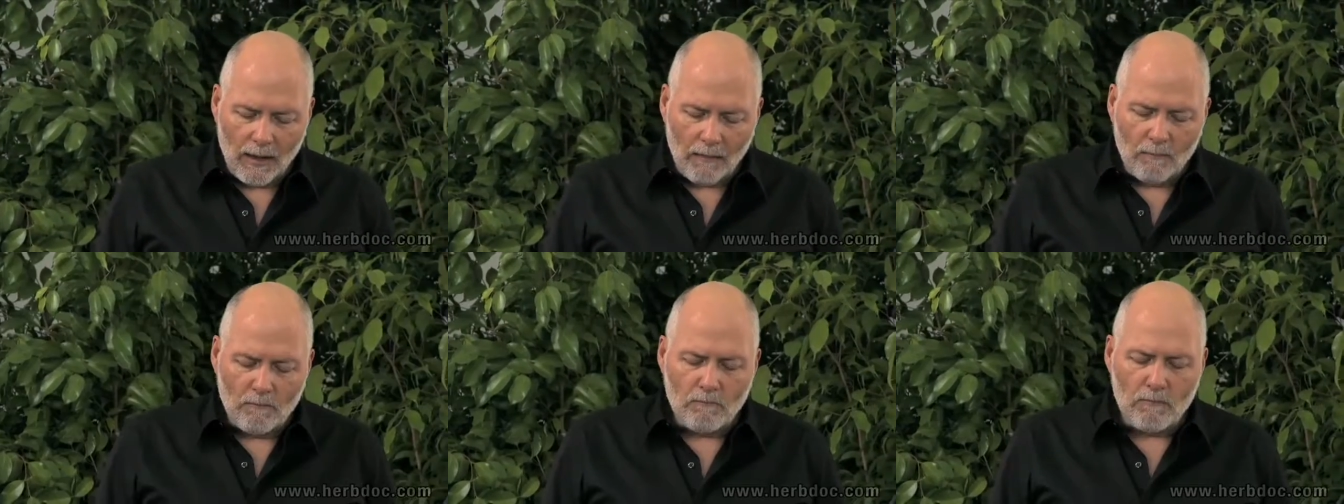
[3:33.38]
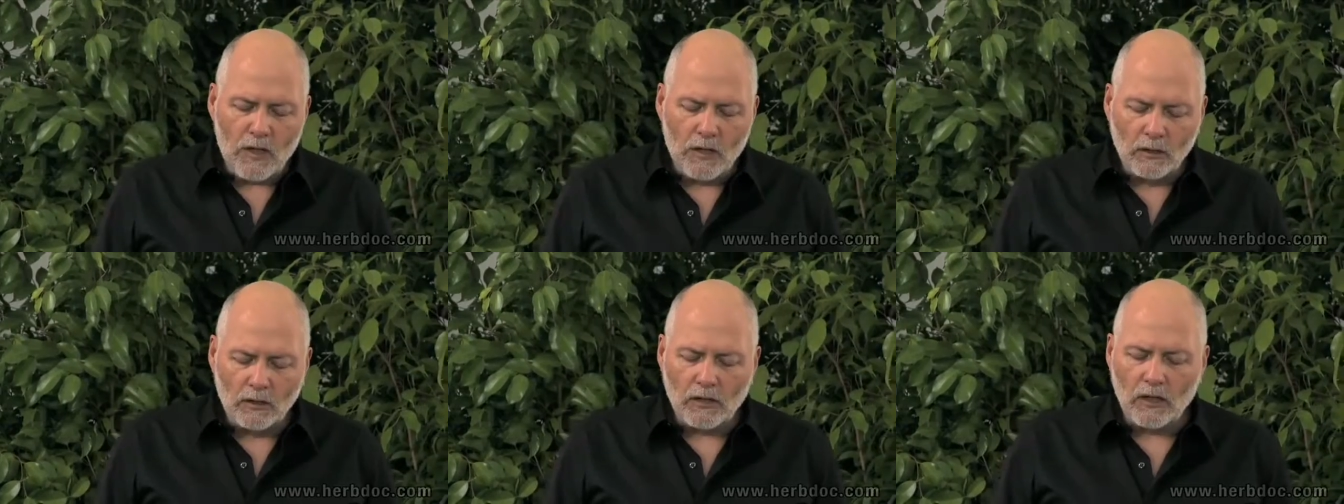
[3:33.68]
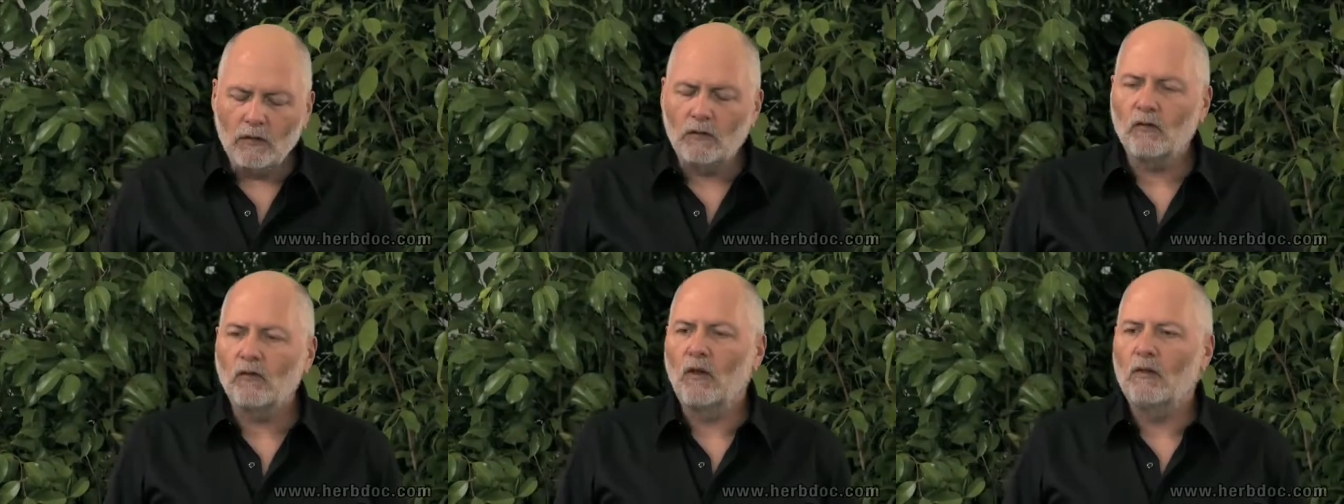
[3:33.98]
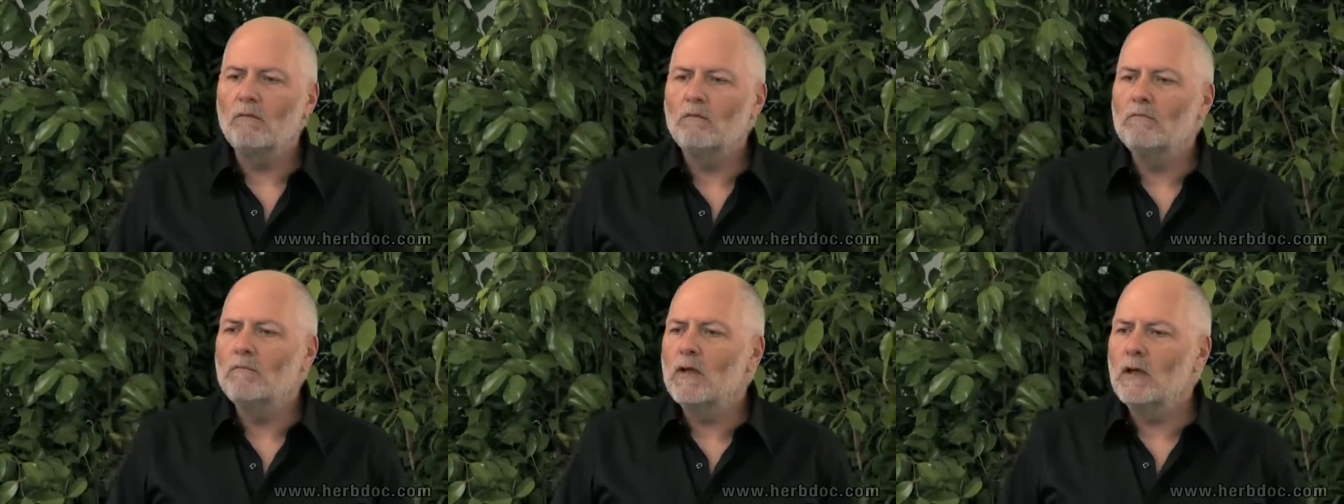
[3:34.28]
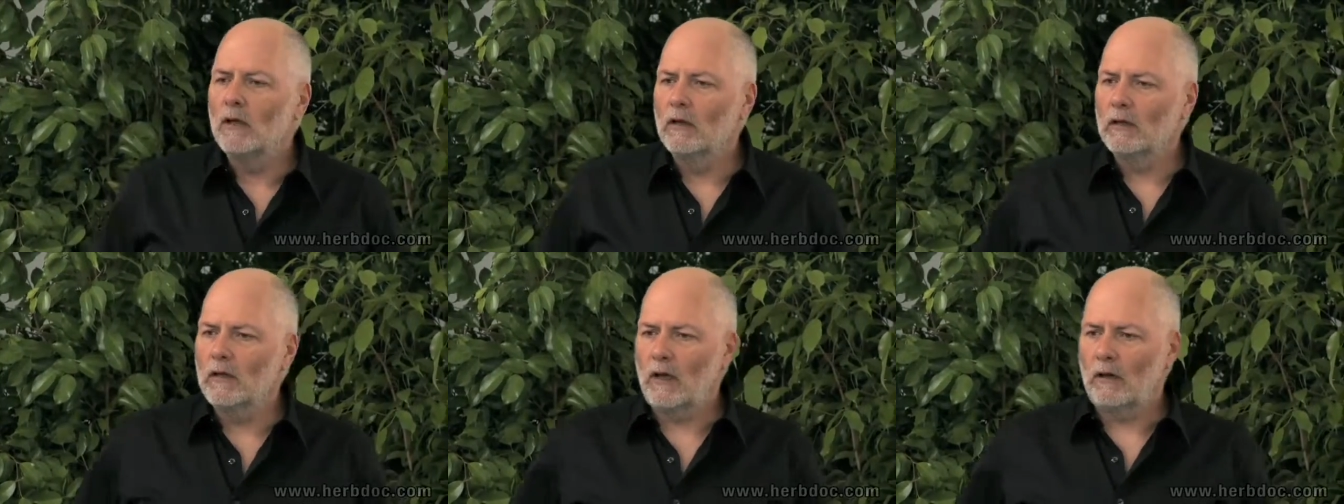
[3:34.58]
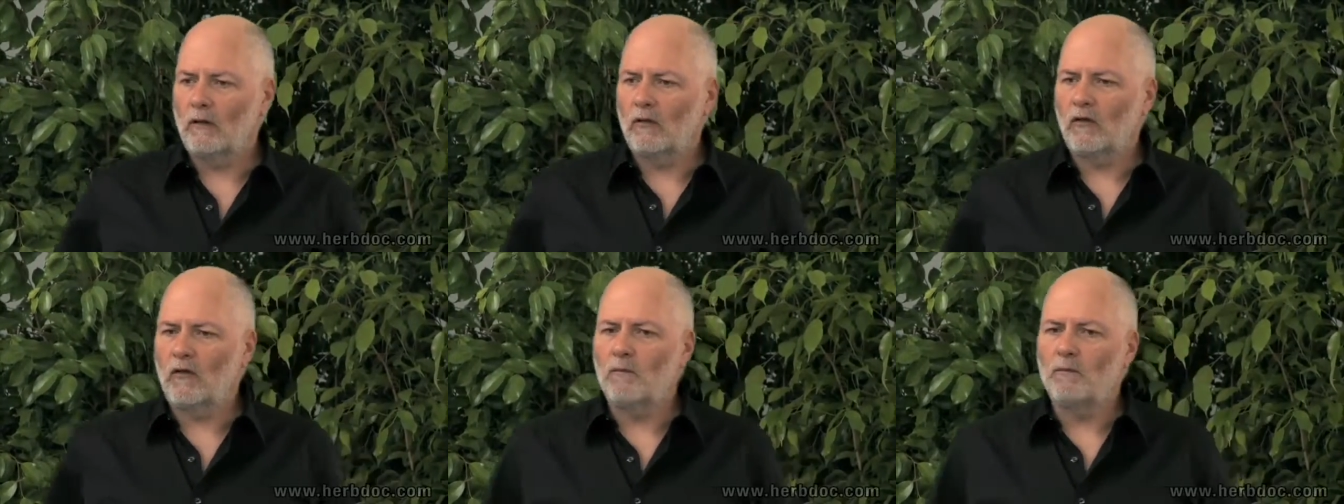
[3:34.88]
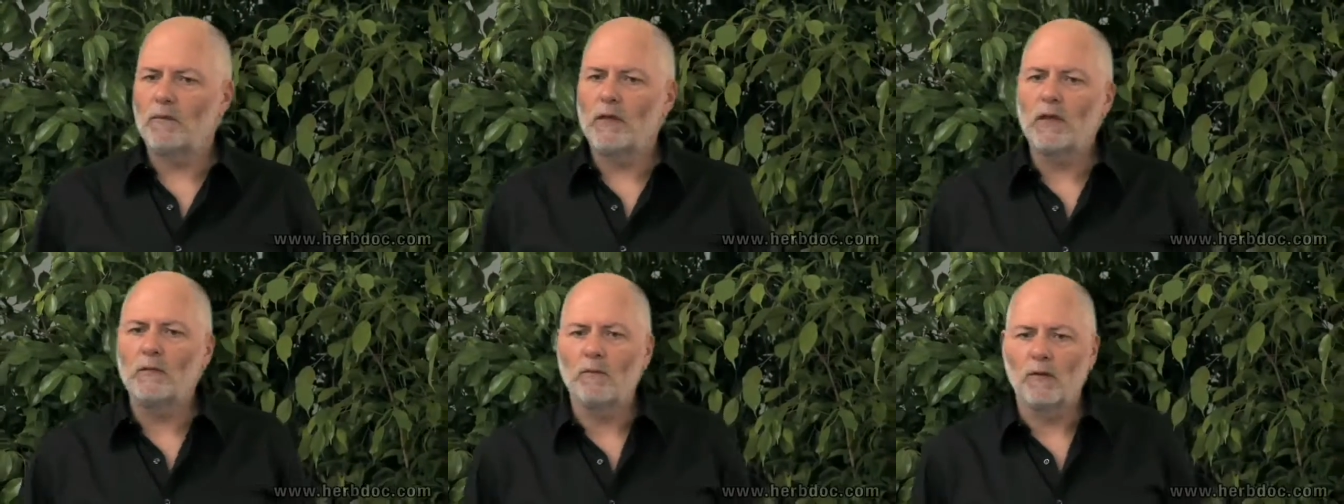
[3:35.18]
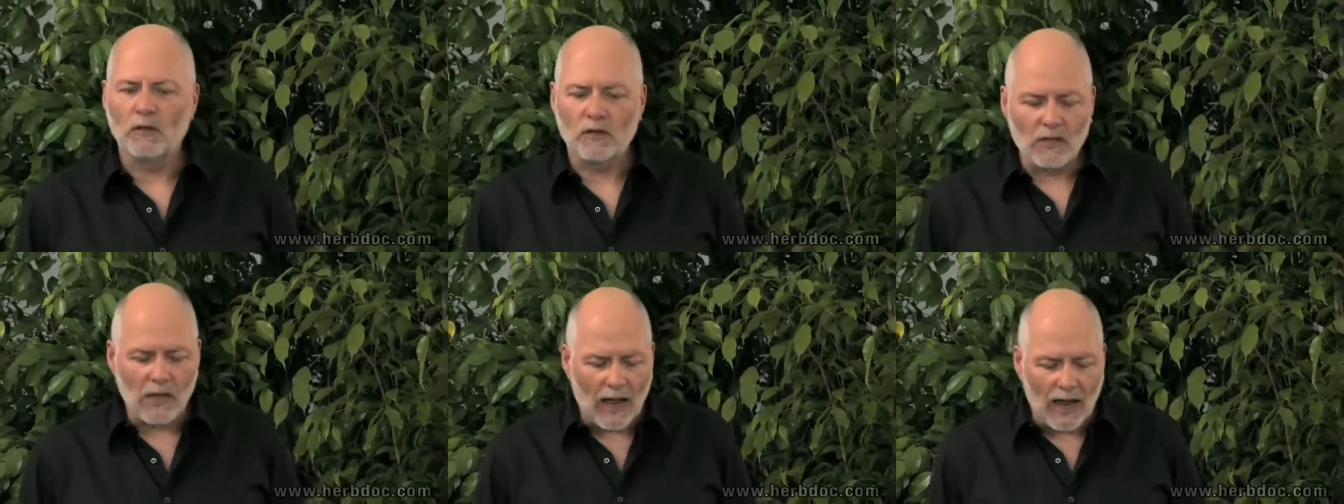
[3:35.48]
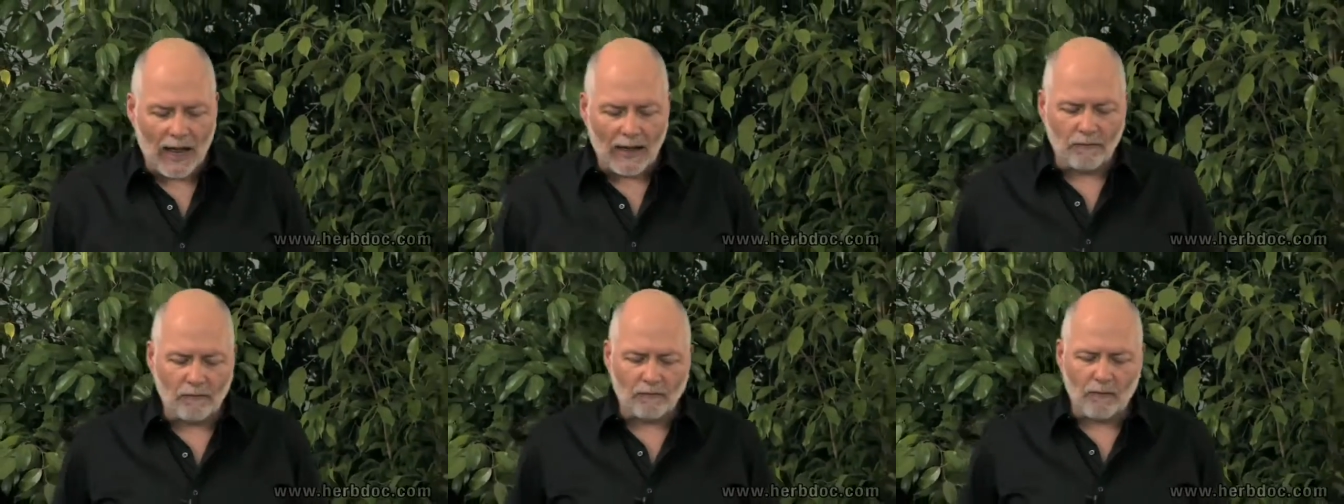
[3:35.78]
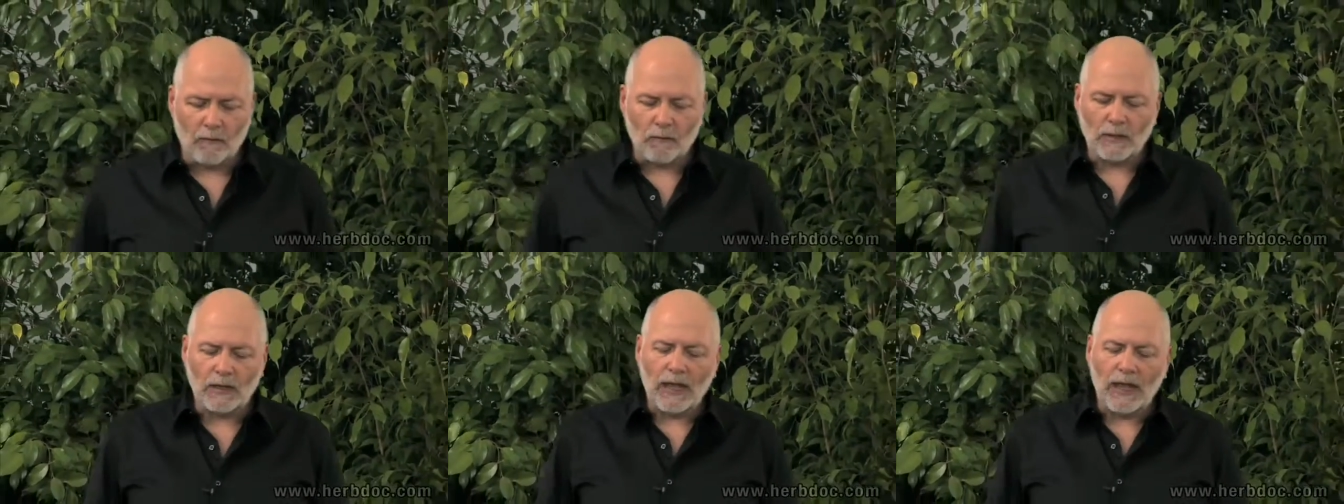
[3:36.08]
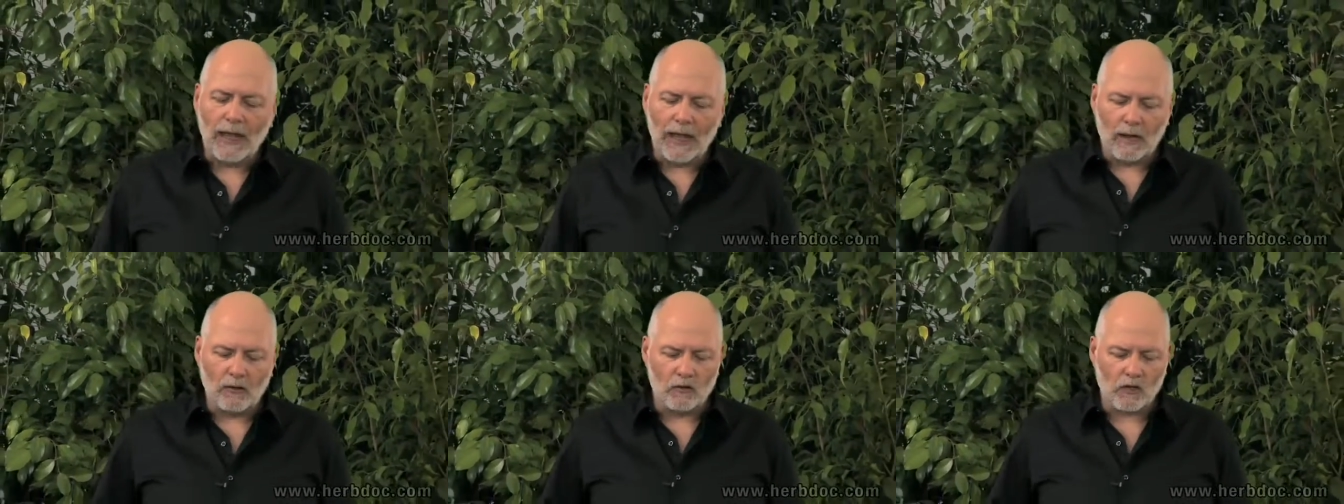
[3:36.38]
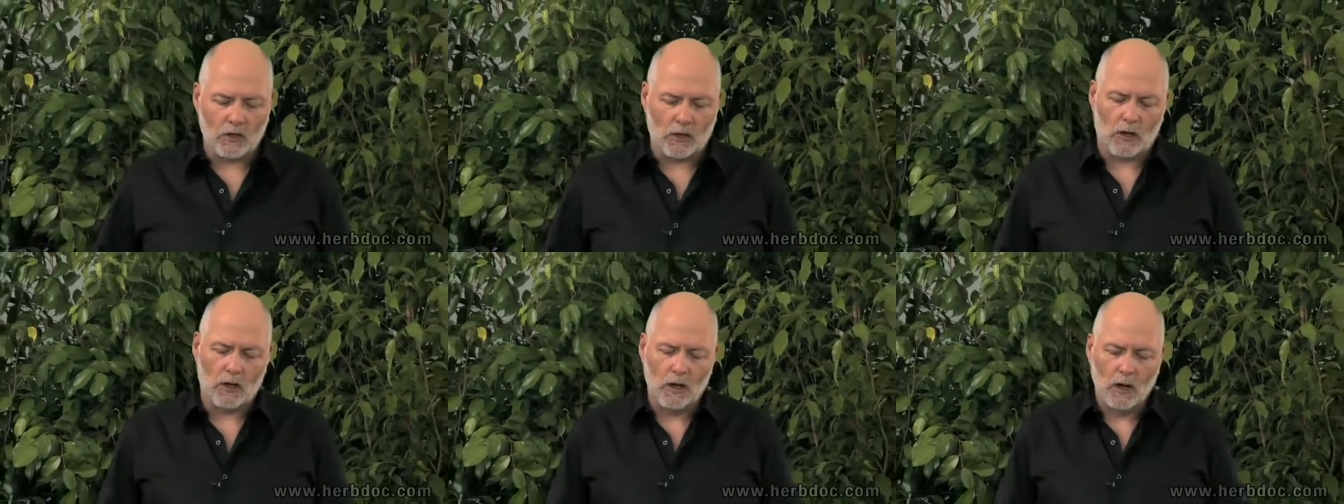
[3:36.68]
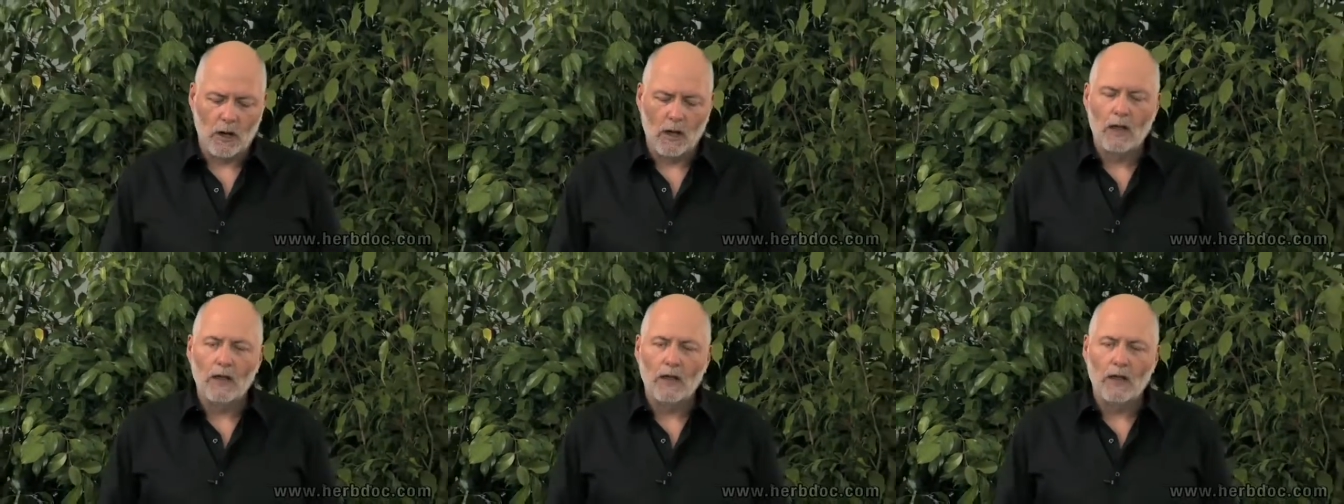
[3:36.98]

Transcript: Millions and millions of people dying from cancer.